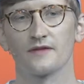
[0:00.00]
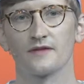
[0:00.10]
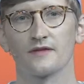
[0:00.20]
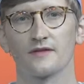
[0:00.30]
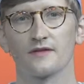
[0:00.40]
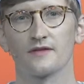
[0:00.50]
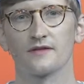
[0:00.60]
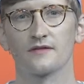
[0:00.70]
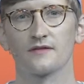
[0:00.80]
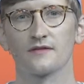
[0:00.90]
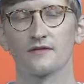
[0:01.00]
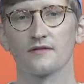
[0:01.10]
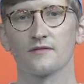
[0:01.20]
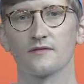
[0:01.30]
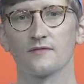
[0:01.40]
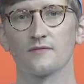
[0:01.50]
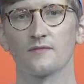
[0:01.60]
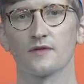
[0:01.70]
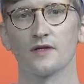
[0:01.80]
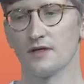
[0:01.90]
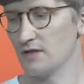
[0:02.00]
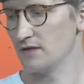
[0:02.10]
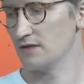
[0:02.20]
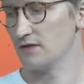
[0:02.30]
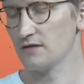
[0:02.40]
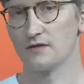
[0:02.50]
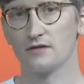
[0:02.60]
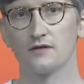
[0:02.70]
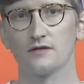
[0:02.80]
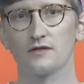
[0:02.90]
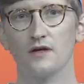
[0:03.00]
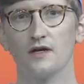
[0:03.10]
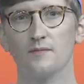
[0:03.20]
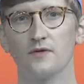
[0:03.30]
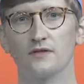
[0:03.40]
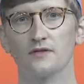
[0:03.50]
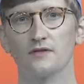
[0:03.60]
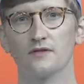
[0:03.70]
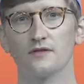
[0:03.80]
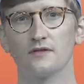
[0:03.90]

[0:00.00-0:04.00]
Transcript: slide number 2, Sönke, or the next one.